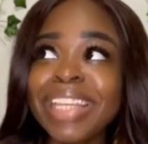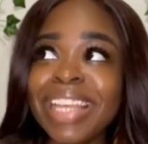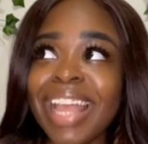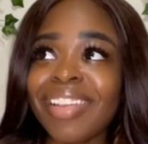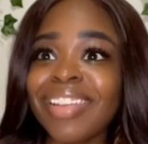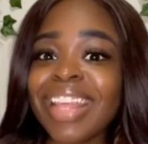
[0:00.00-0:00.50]

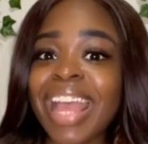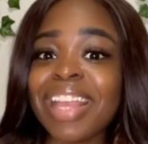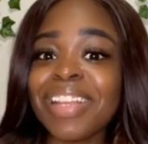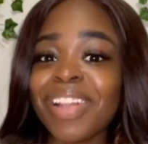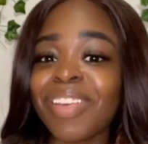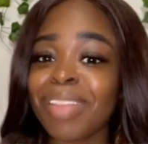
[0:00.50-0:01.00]
After that, you
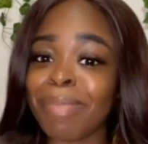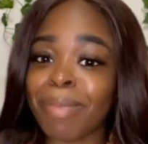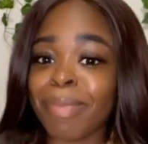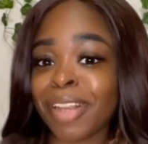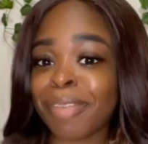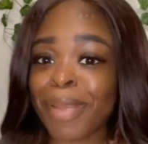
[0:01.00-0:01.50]
know, they brought me
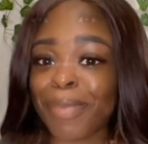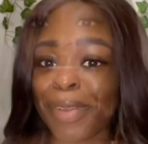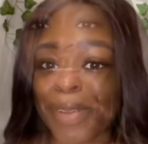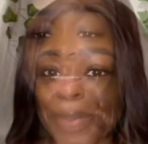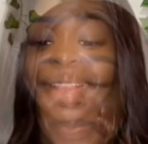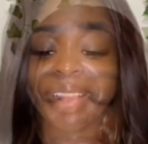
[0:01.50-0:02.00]
back to my
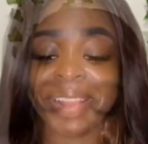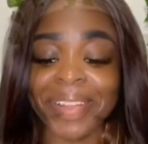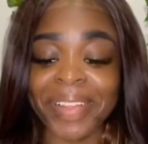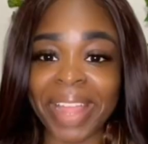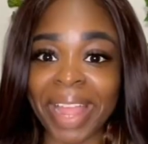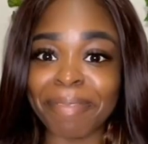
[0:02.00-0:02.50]
room. So
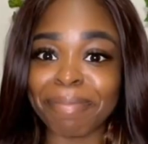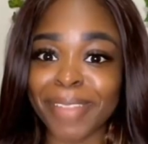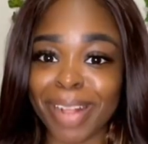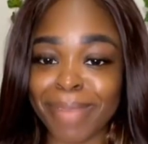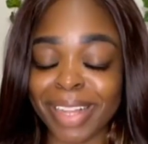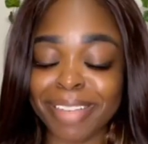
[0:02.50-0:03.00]
yeah,
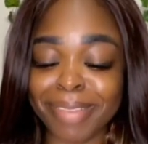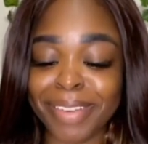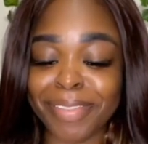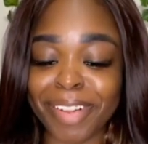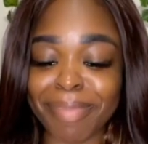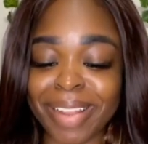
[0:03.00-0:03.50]
got back to my
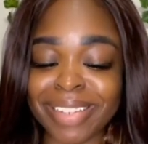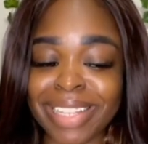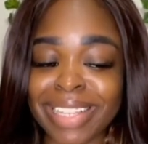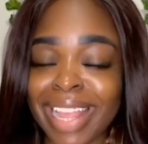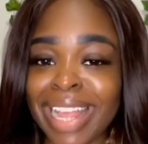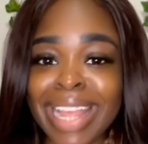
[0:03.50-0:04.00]
room. I was just
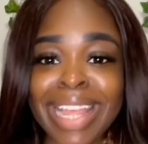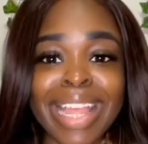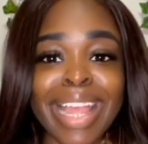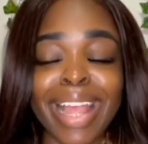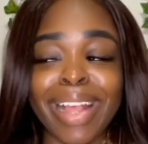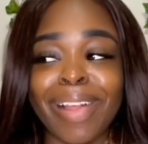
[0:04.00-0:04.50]
like,
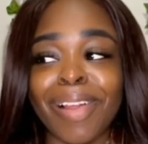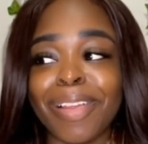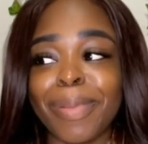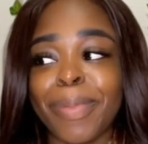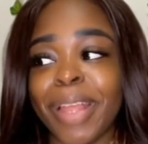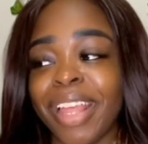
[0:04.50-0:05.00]
I
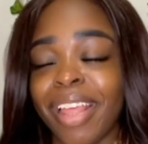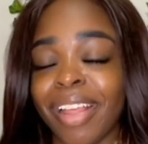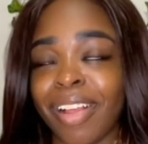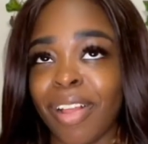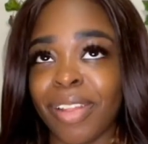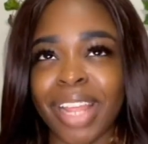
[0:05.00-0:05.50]
called, I
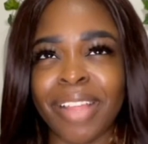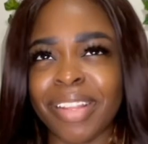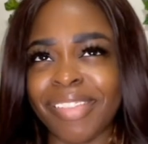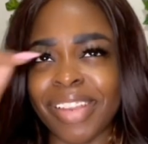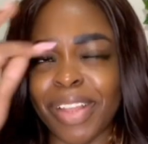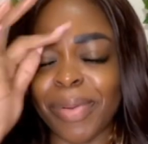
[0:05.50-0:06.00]
don't
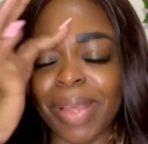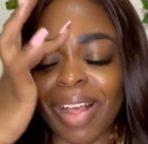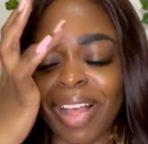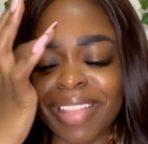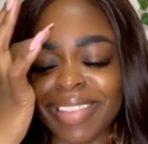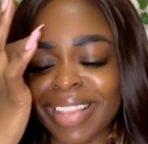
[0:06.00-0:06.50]
even know who I
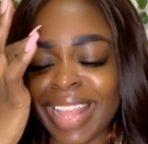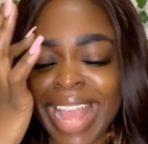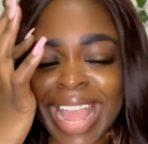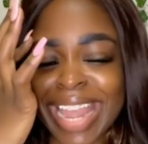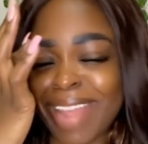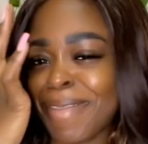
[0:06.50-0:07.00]
called. I was just like,
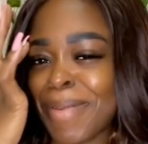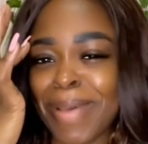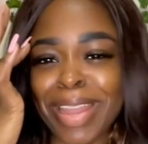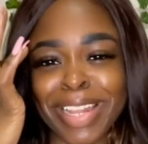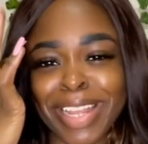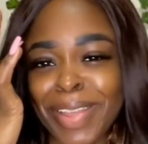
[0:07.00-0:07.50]
I never
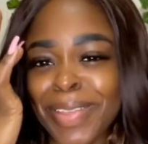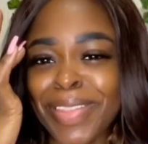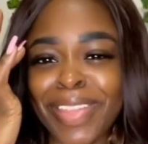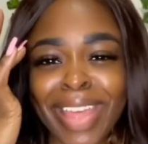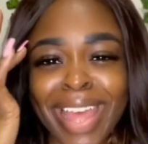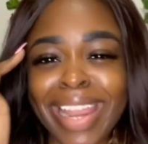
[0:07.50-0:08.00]
want to go
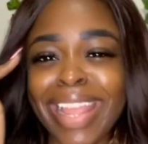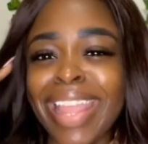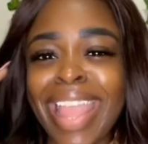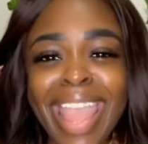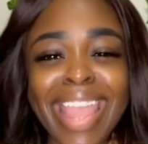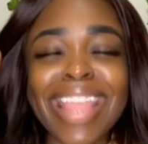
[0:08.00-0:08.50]
through that
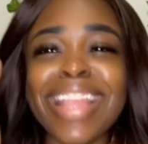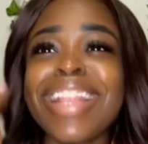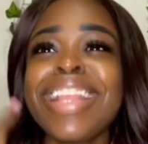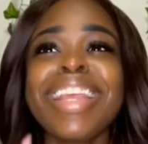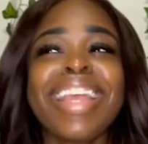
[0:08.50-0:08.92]
again.